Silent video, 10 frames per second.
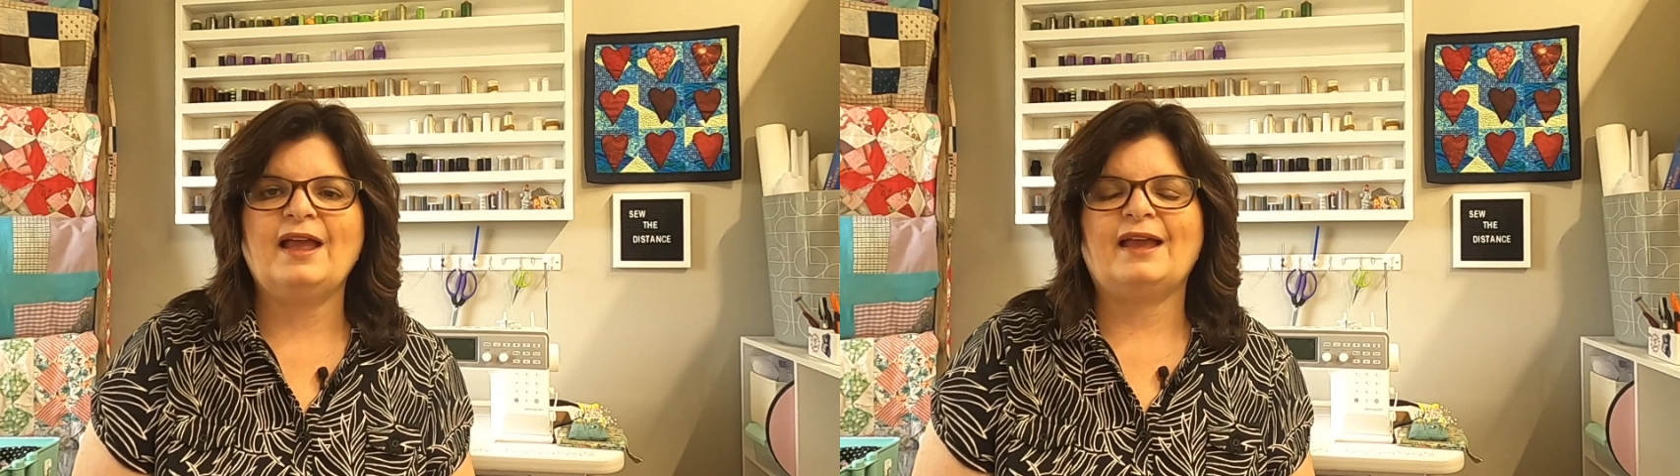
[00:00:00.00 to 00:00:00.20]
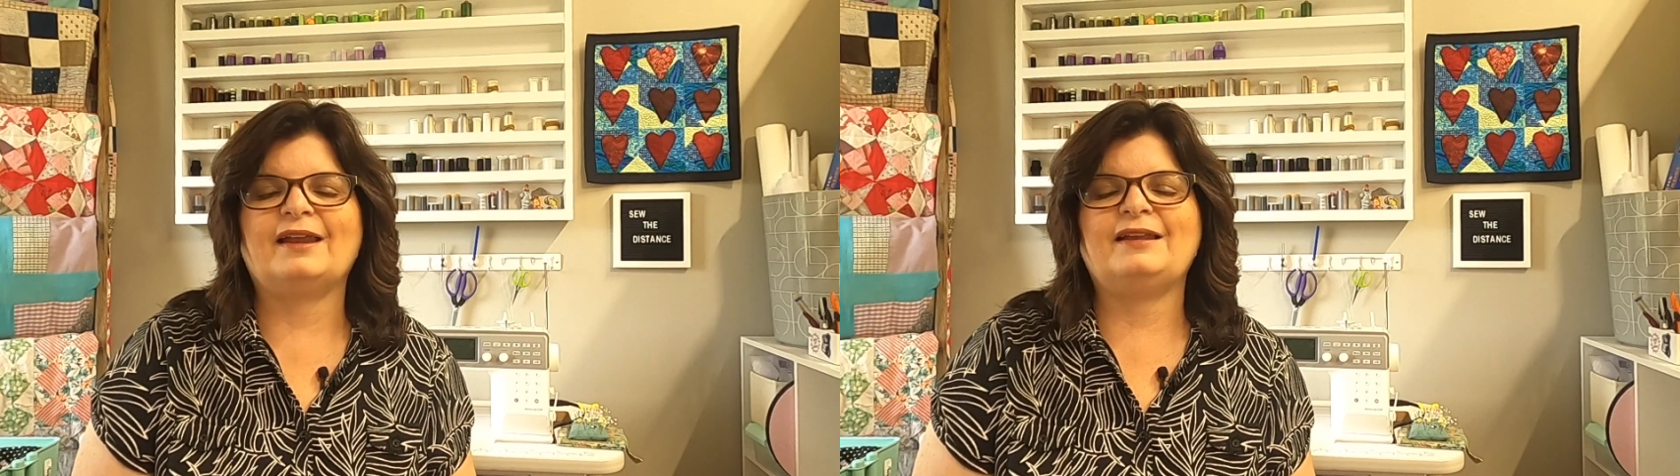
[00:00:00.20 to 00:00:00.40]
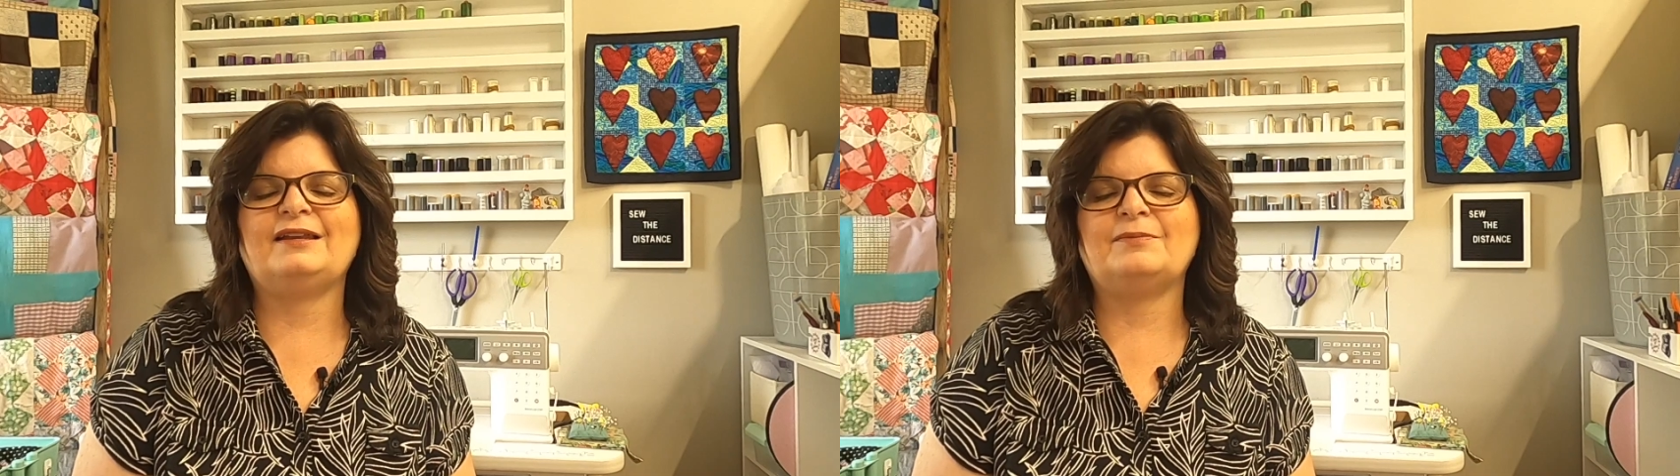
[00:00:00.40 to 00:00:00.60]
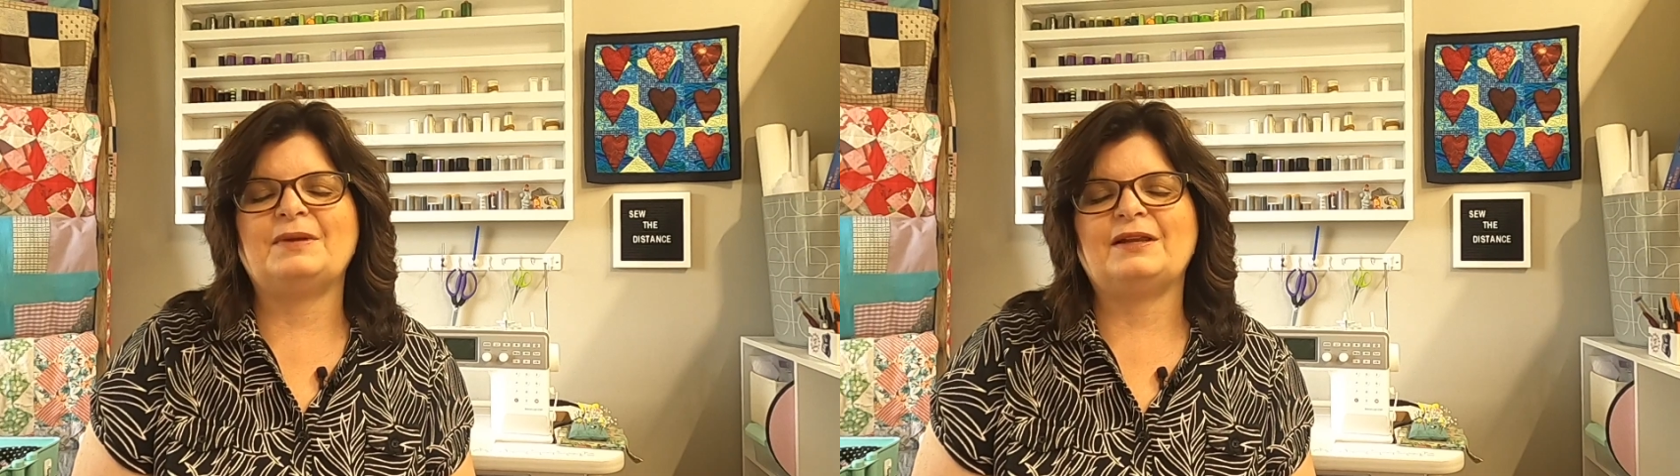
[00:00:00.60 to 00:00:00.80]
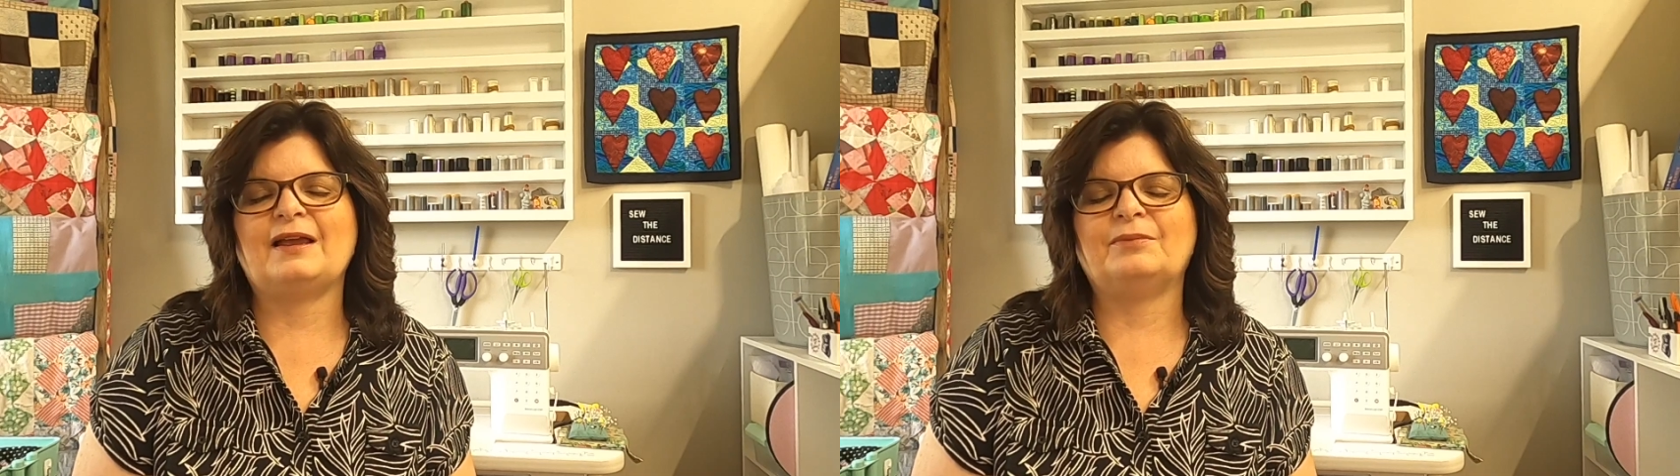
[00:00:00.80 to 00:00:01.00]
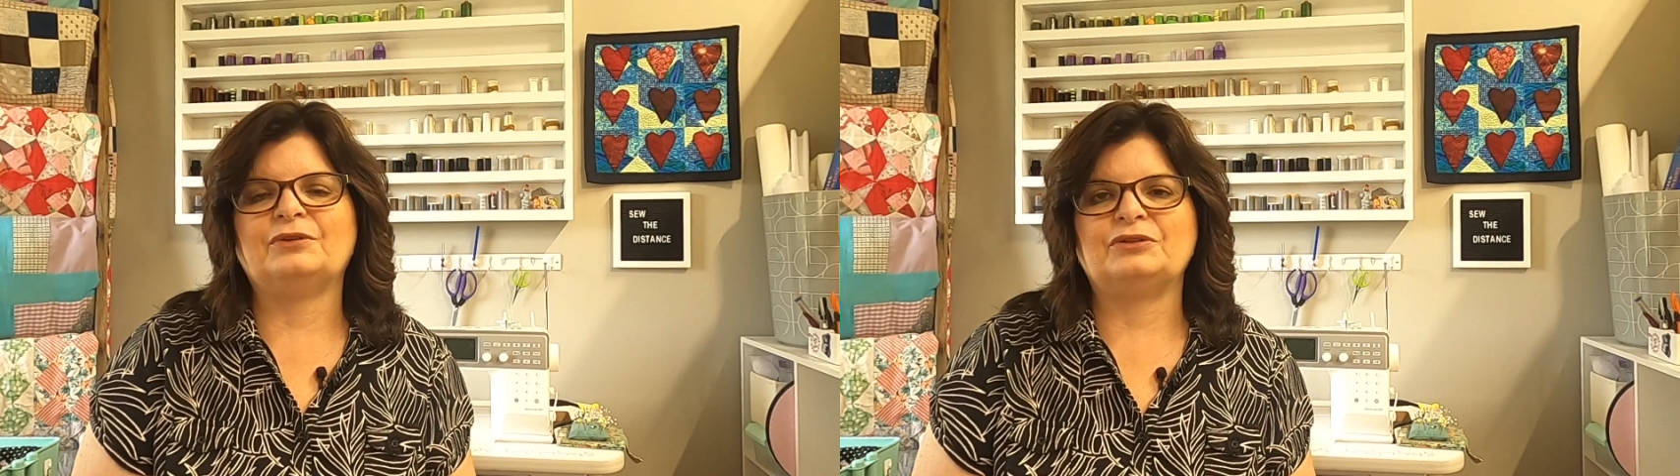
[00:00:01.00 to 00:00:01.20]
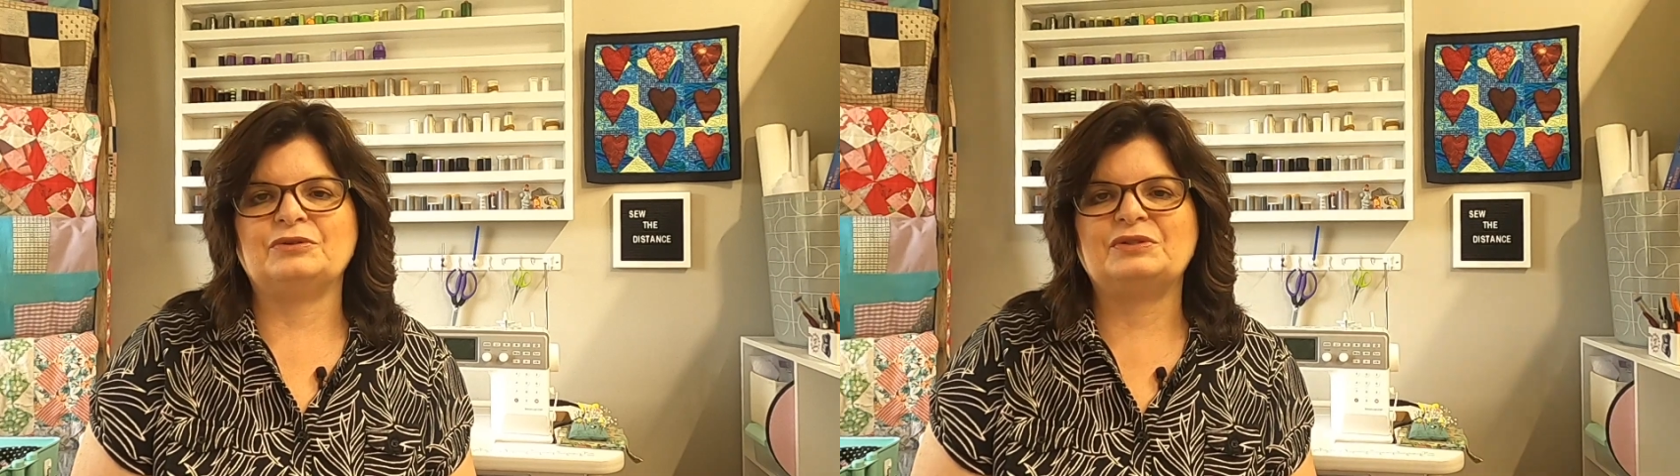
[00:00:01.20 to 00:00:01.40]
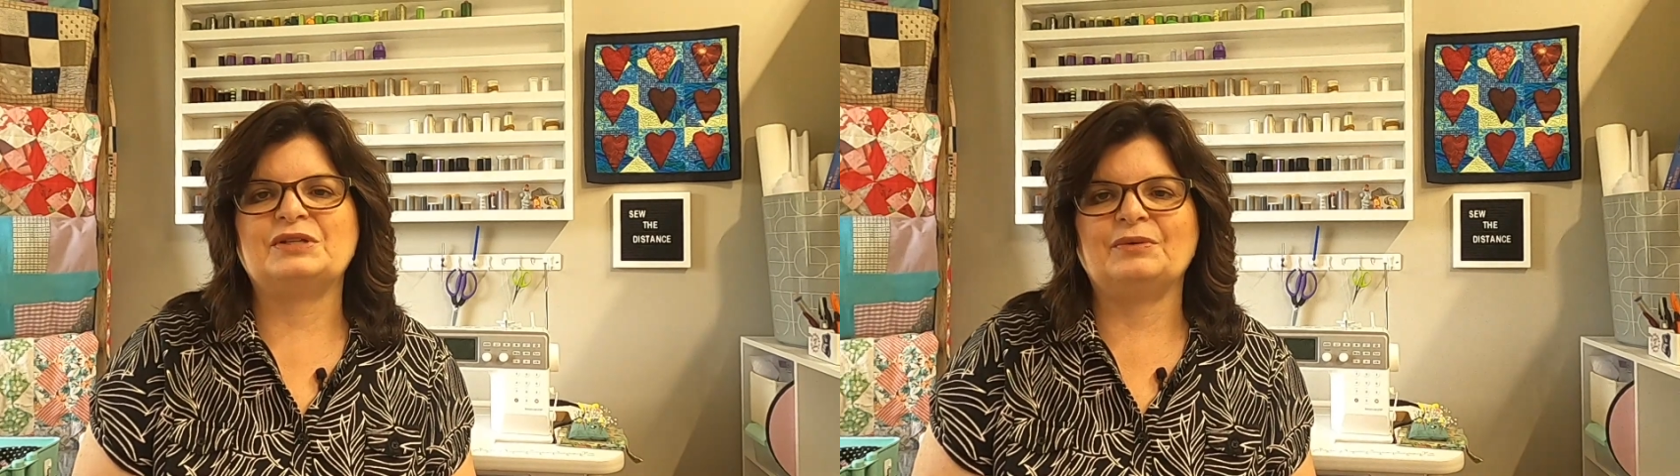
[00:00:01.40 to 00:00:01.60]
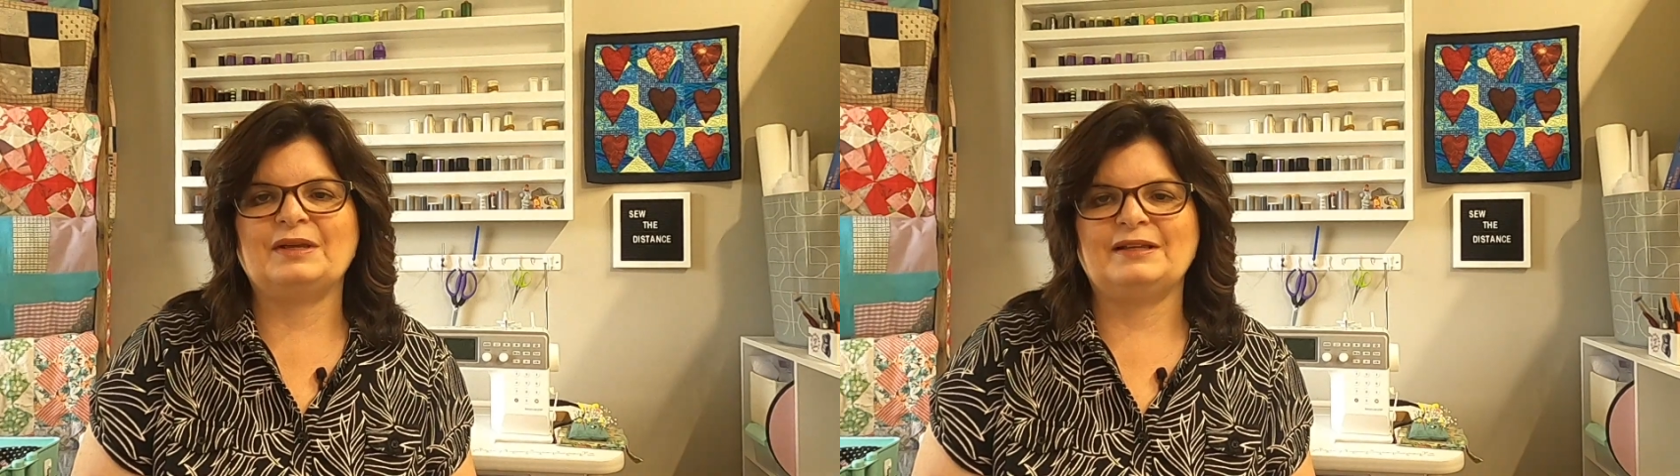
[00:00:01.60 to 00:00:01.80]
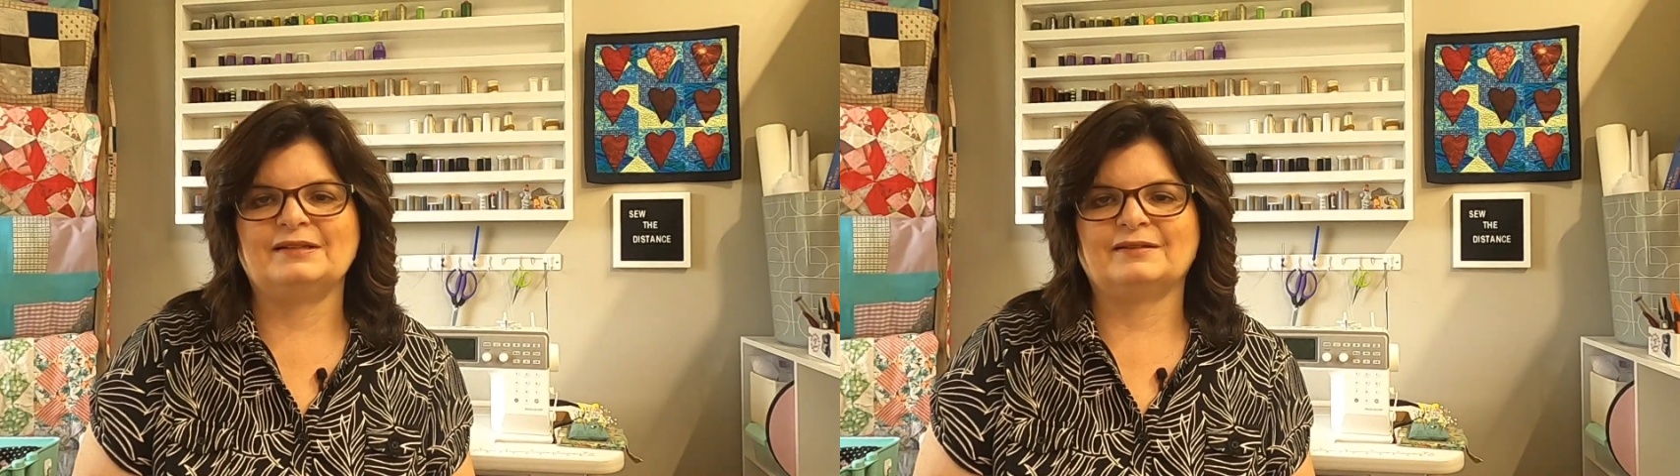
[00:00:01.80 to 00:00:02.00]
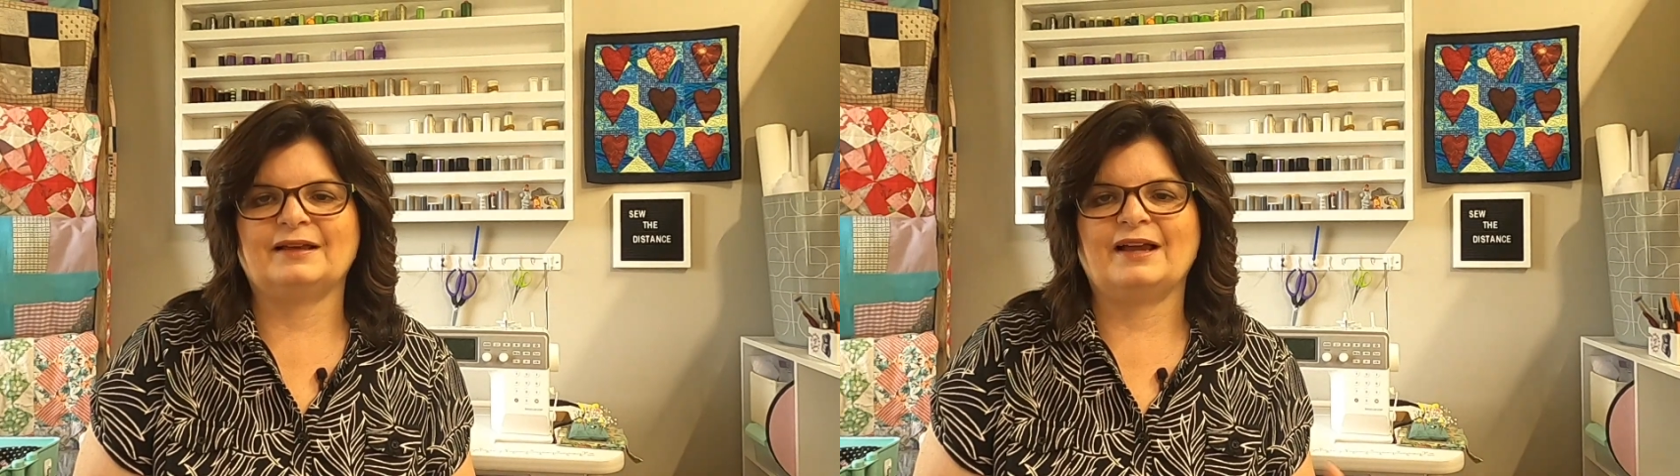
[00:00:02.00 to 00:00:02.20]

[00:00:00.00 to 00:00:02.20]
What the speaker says: and I need to be able to do so easily.